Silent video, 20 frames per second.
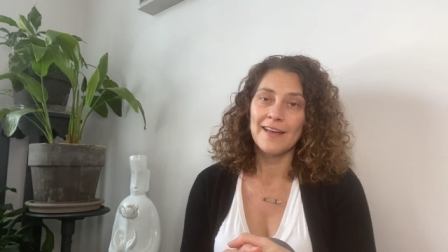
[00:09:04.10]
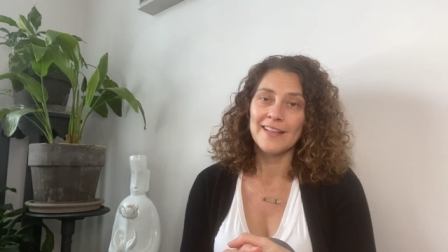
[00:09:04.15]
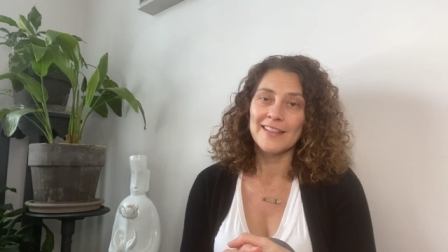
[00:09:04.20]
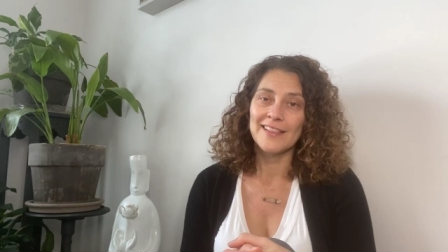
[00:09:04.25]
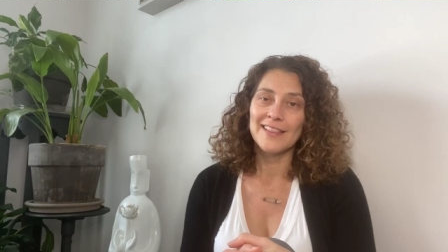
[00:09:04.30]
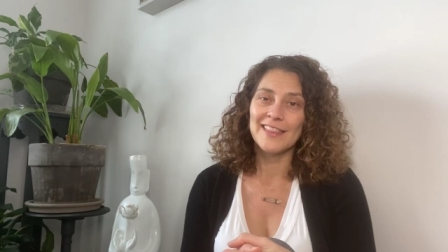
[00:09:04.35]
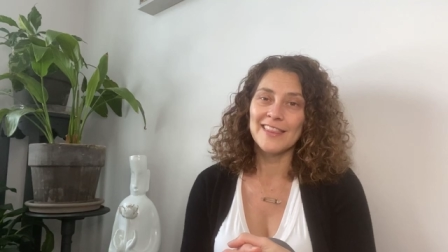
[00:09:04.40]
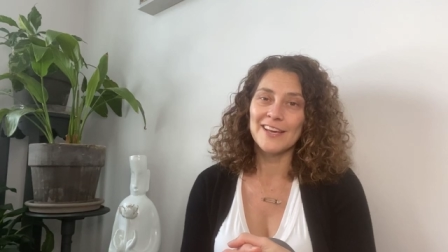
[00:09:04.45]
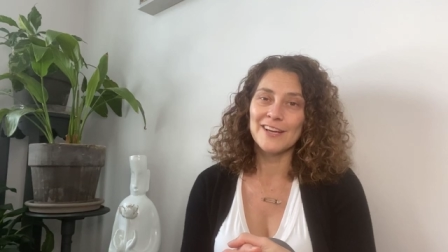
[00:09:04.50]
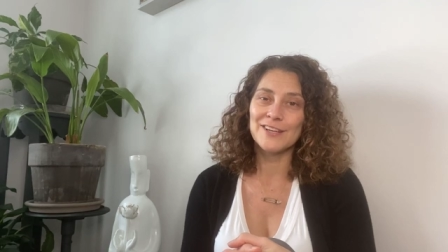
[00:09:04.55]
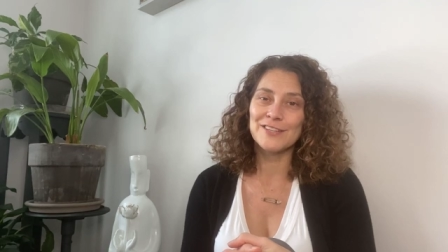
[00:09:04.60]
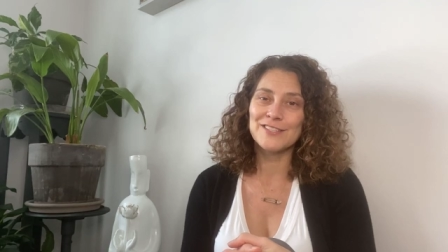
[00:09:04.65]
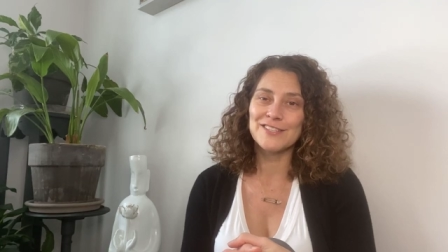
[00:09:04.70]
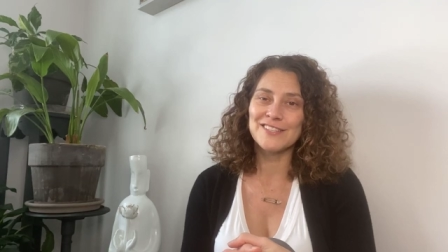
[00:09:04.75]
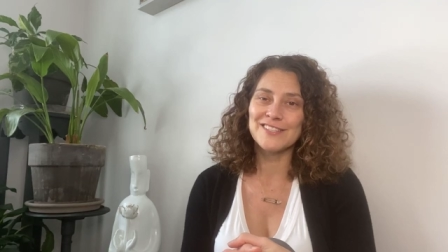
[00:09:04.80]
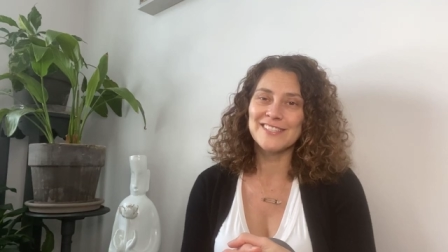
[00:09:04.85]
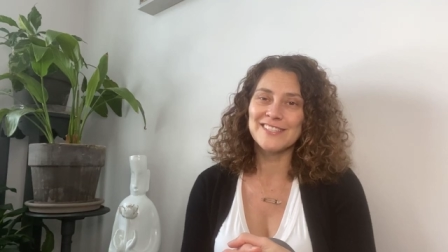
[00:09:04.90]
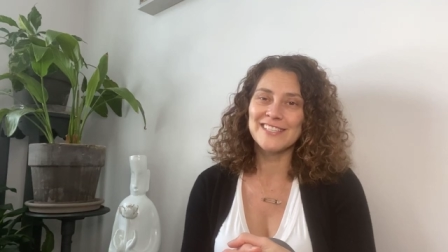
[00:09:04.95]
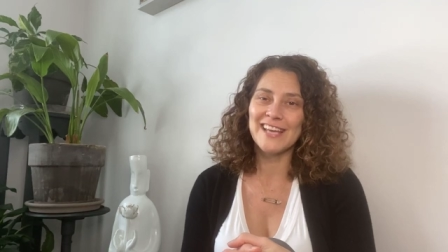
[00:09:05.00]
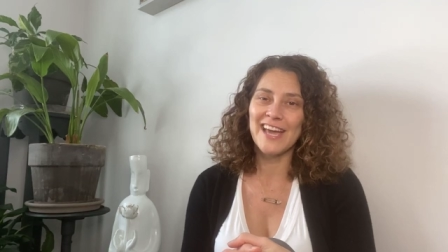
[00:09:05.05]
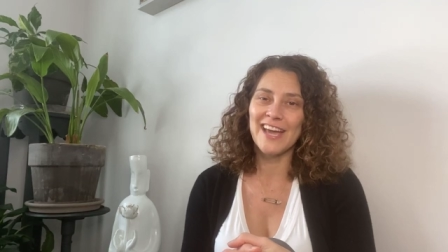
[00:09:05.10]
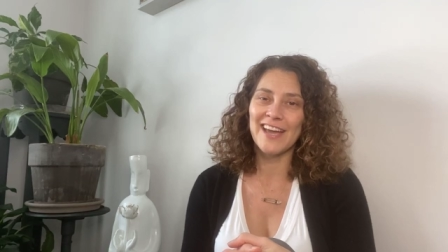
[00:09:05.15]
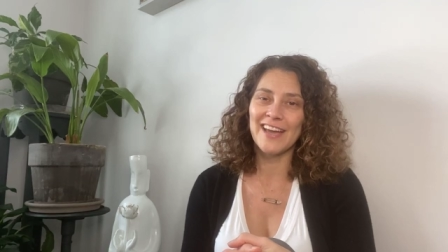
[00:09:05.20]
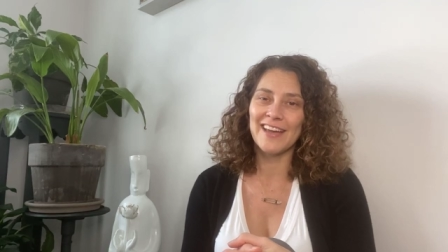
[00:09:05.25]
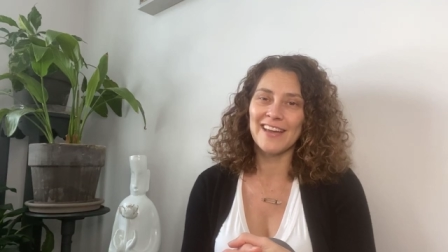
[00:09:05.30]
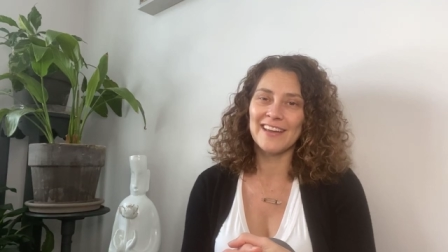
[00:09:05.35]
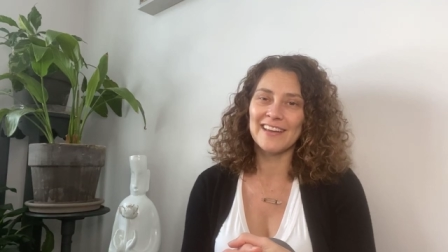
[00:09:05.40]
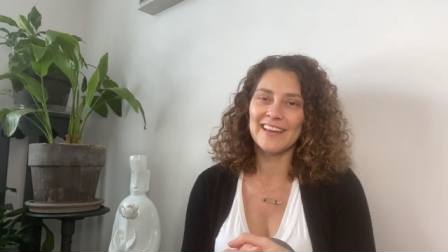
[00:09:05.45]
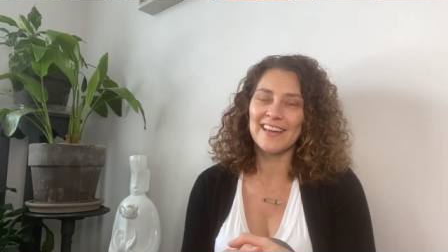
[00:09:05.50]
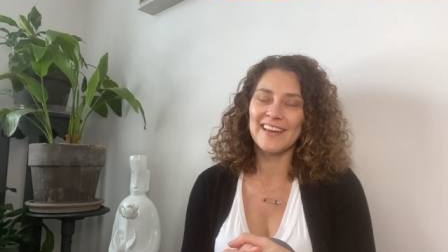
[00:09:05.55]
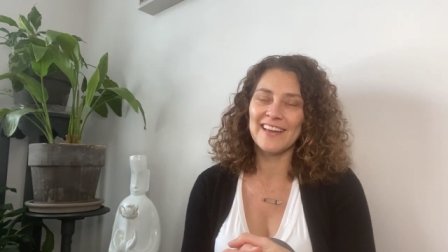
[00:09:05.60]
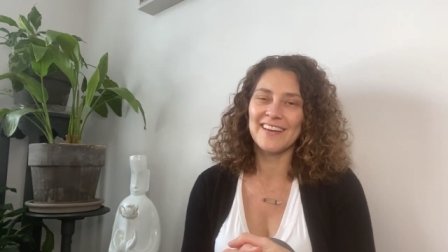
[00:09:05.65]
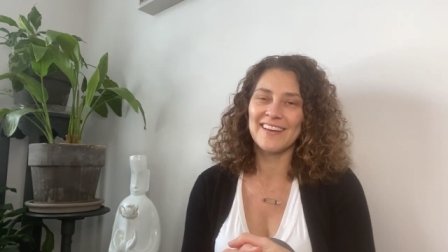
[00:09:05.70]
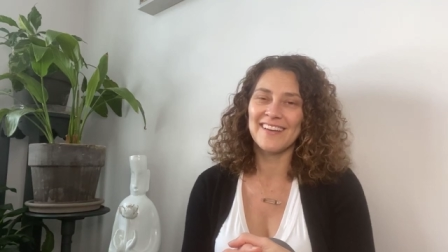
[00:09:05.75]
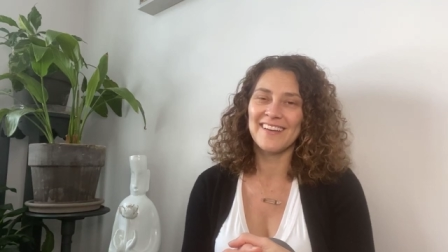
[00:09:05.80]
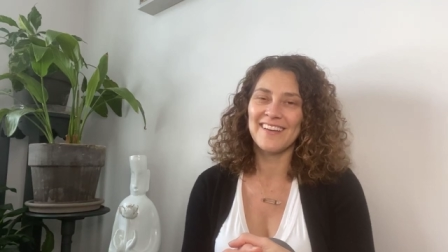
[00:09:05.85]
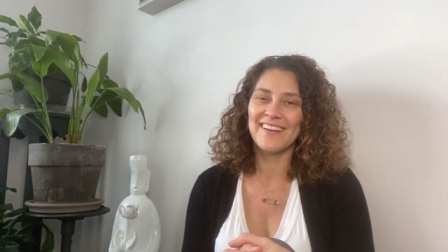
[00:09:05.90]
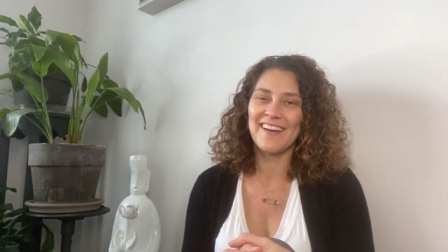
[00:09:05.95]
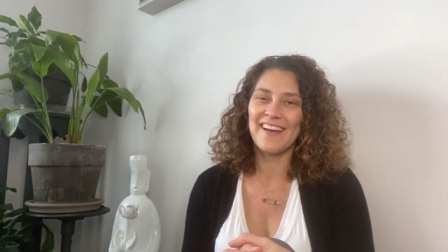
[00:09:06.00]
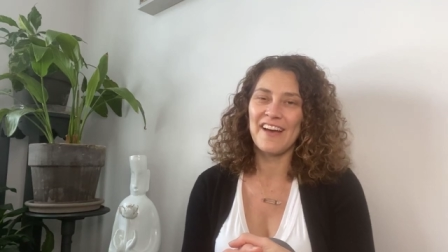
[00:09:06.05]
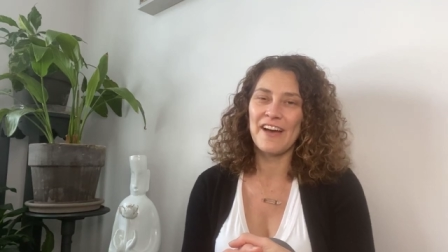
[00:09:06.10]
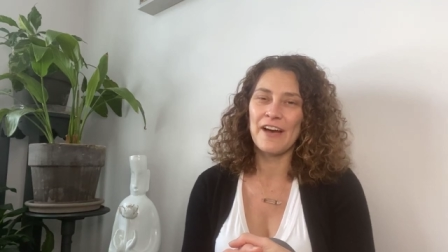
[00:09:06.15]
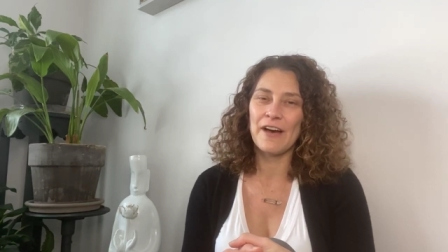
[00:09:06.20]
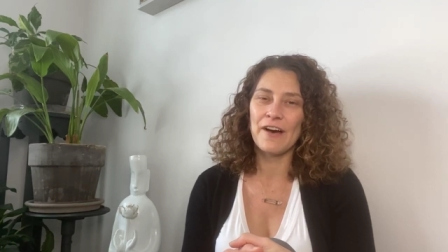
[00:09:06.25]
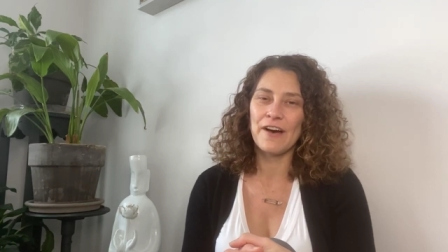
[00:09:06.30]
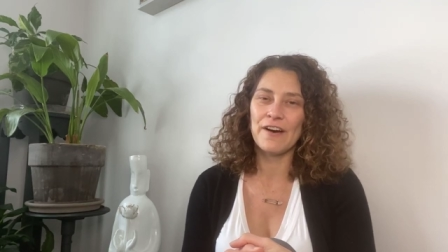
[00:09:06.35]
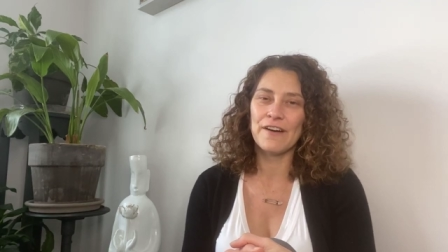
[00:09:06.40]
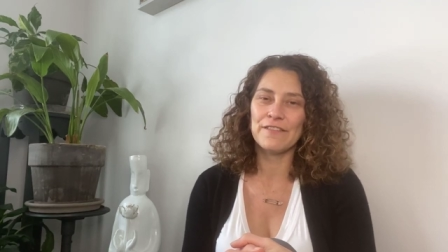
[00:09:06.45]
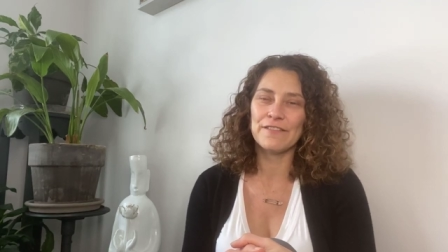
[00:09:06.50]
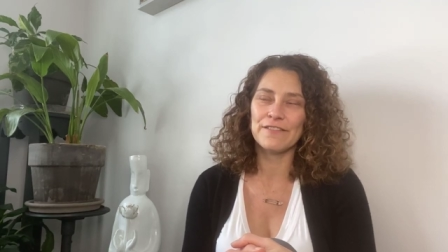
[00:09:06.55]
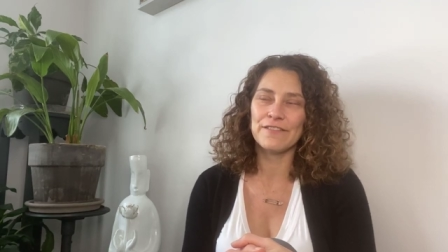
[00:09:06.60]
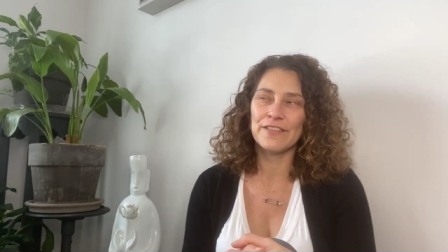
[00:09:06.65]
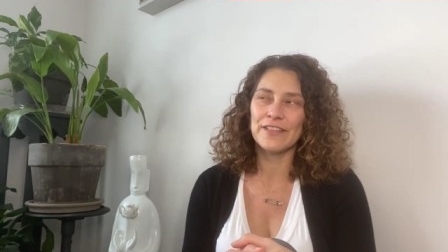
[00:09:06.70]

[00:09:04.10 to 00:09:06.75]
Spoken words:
There's a saying of